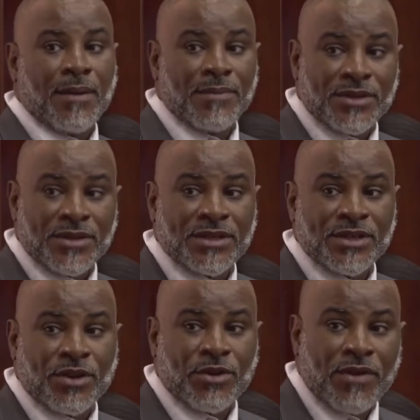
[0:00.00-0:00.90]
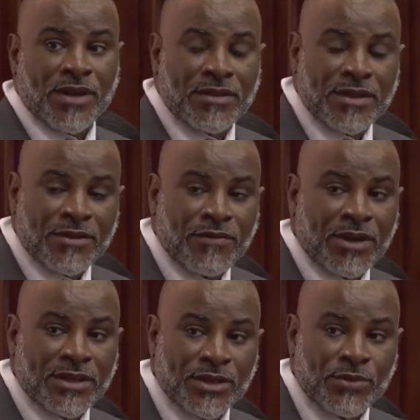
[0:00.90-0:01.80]
So this is a great thing for
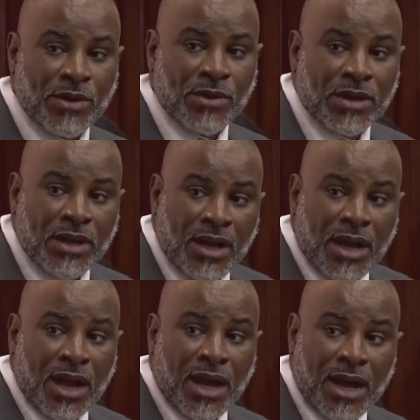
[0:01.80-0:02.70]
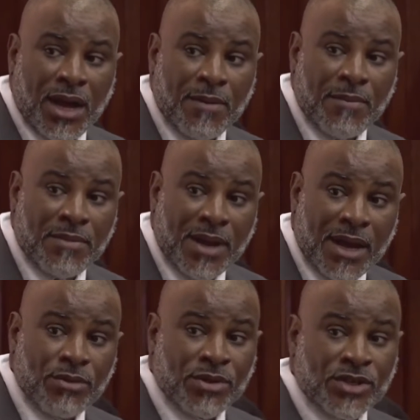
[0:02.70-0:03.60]
us as well. And
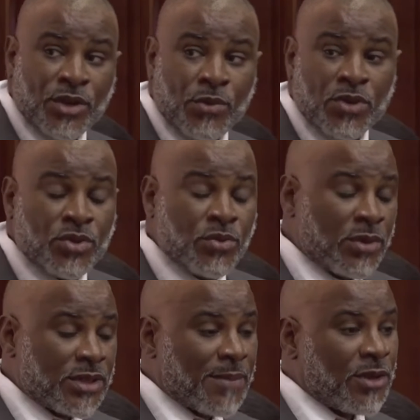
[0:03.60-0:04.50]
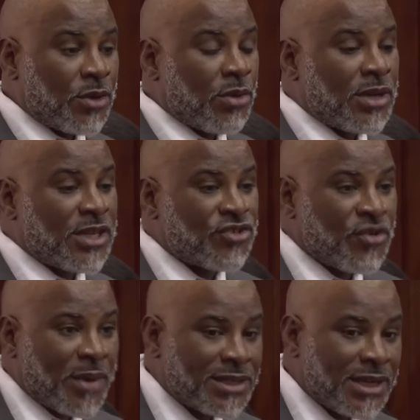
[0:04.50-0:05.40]
also we do something called
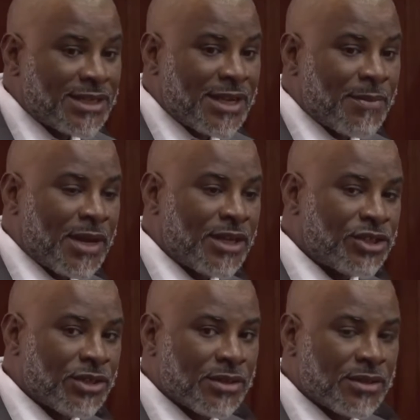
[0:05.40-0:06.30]
instrumental insemination.